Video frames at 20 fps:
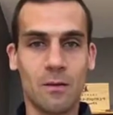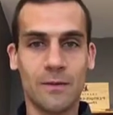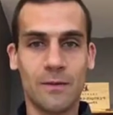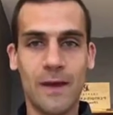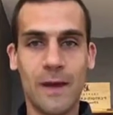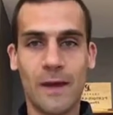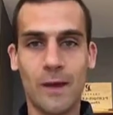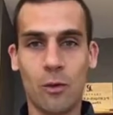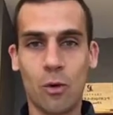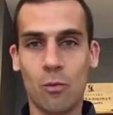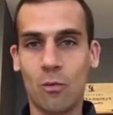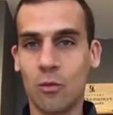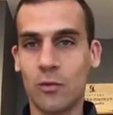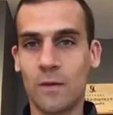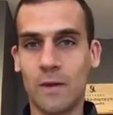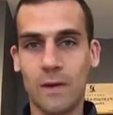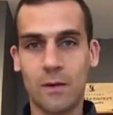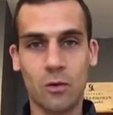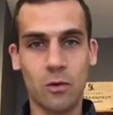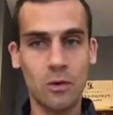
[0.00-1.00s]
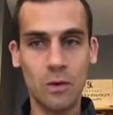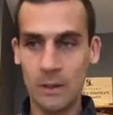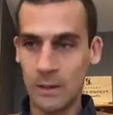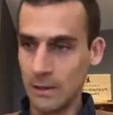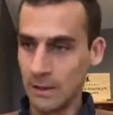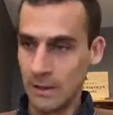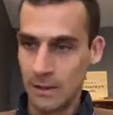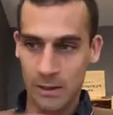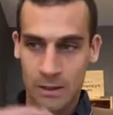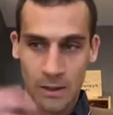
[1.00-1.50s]
derrière le Montaigu,
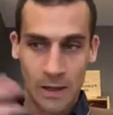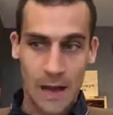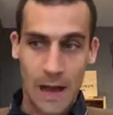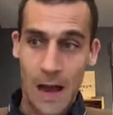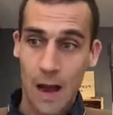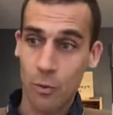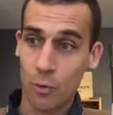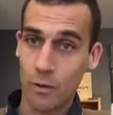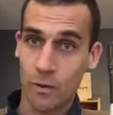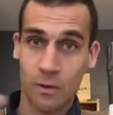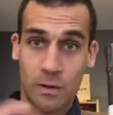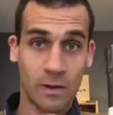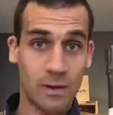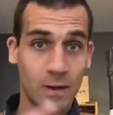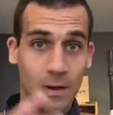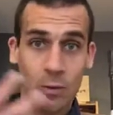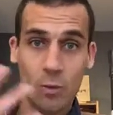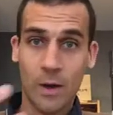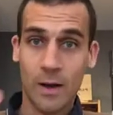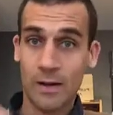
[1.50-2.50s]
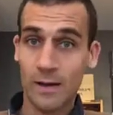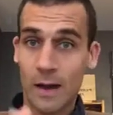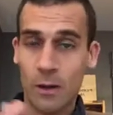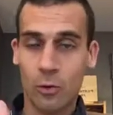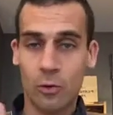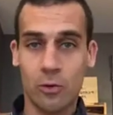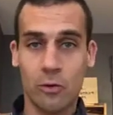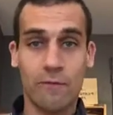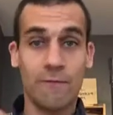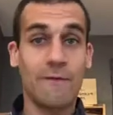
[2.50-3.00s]
our still wines,
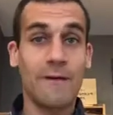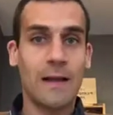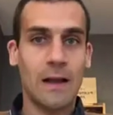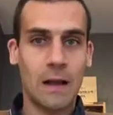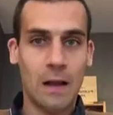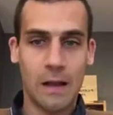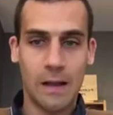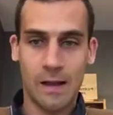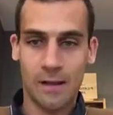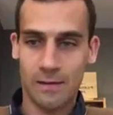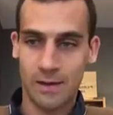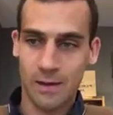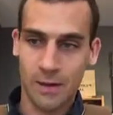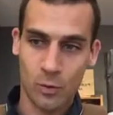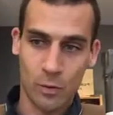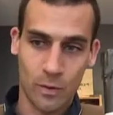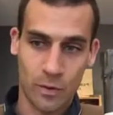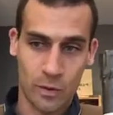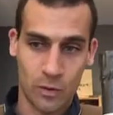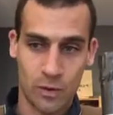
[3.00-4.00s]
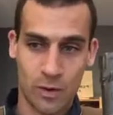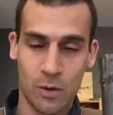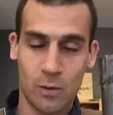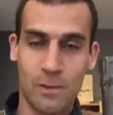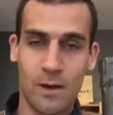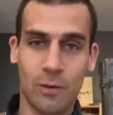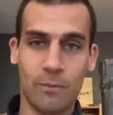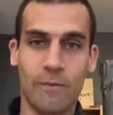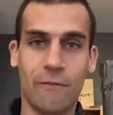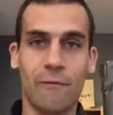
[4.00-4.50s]
our vin clair that I was talking
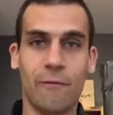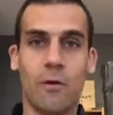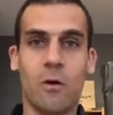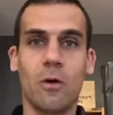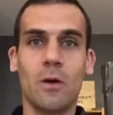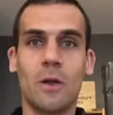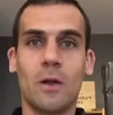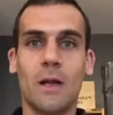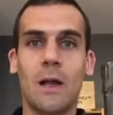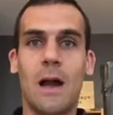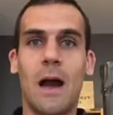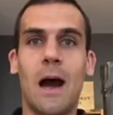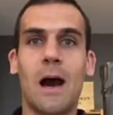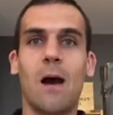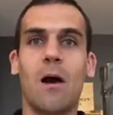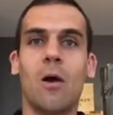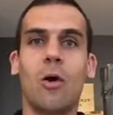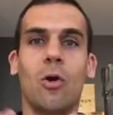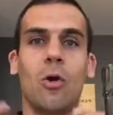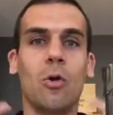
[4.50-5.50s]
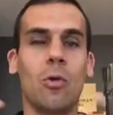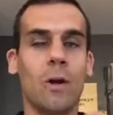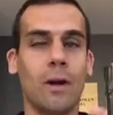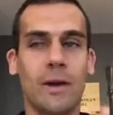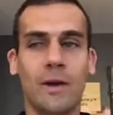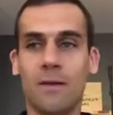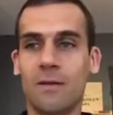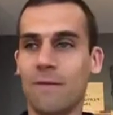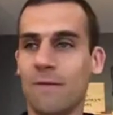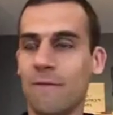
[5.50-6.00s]
about before, are
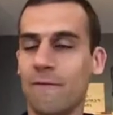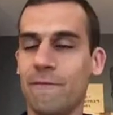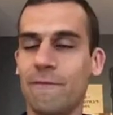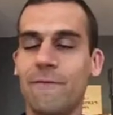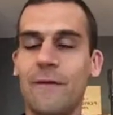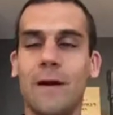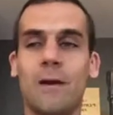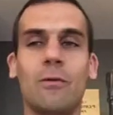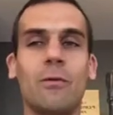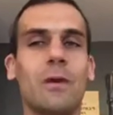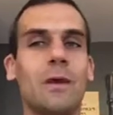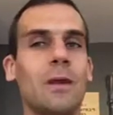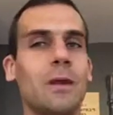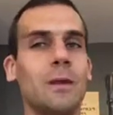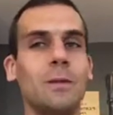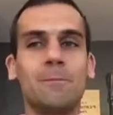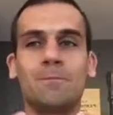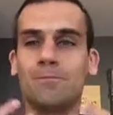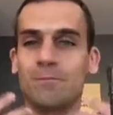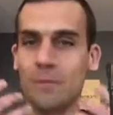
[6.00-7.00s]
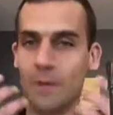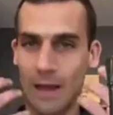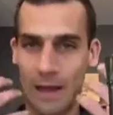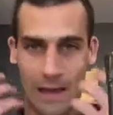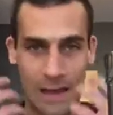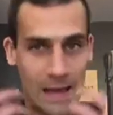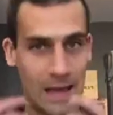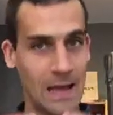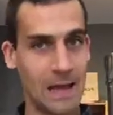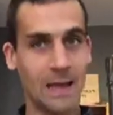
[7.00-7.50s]
always very
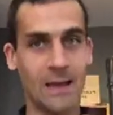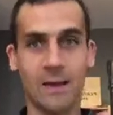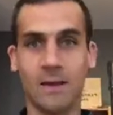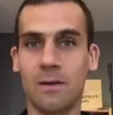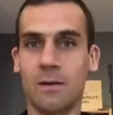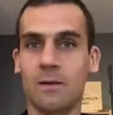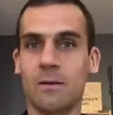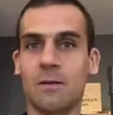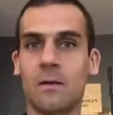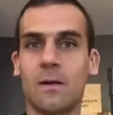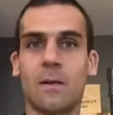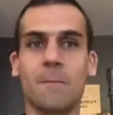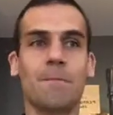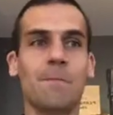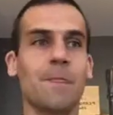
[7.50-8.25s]
elegant,